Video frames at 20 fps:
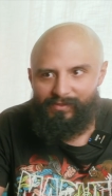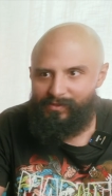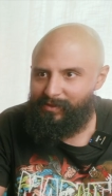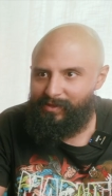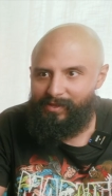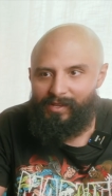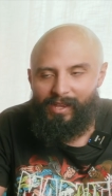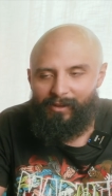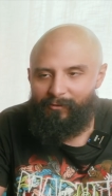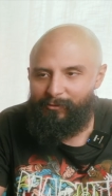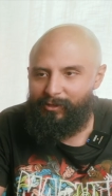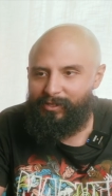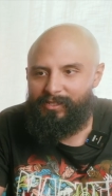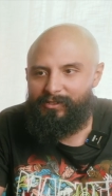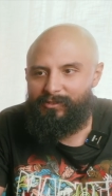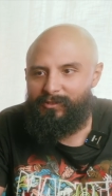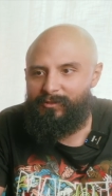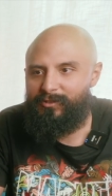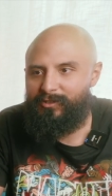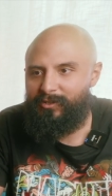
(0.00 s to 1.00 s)
not really
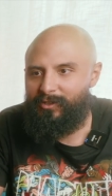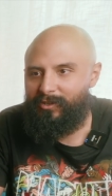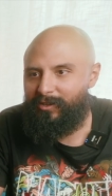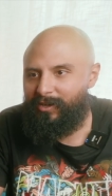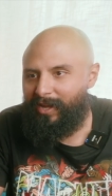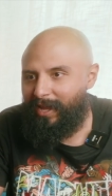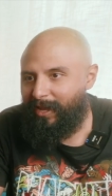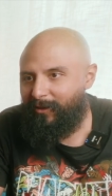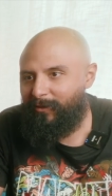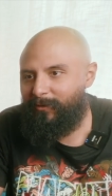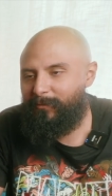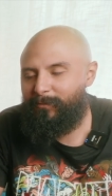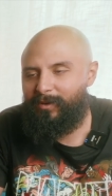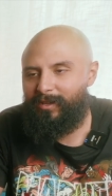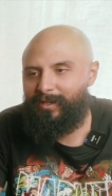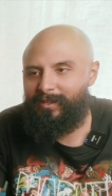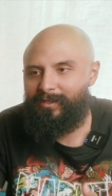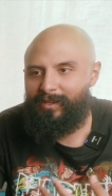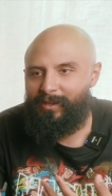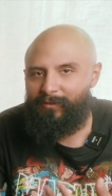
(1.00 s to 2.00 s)
too sure how,
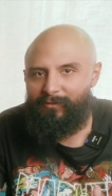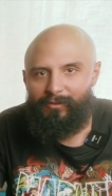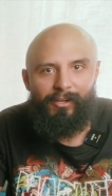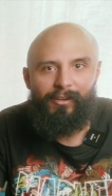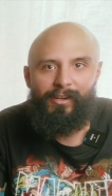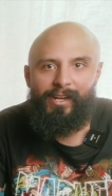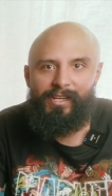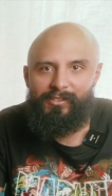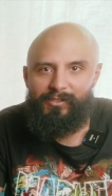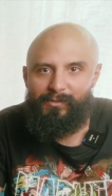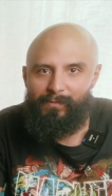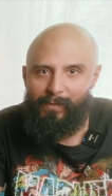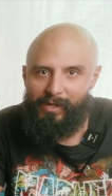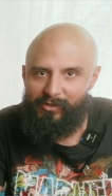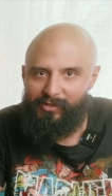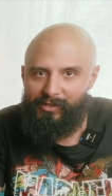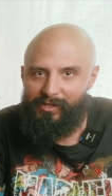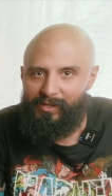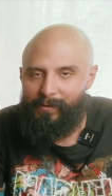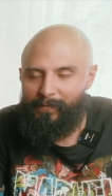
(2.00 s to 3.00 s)
but I figured I'd just
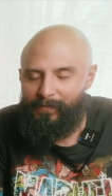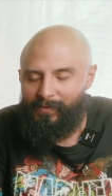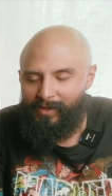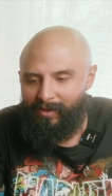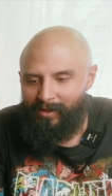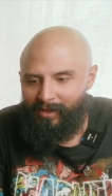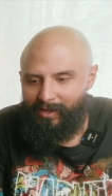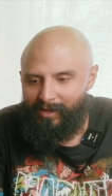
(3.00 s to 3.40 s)
mention it.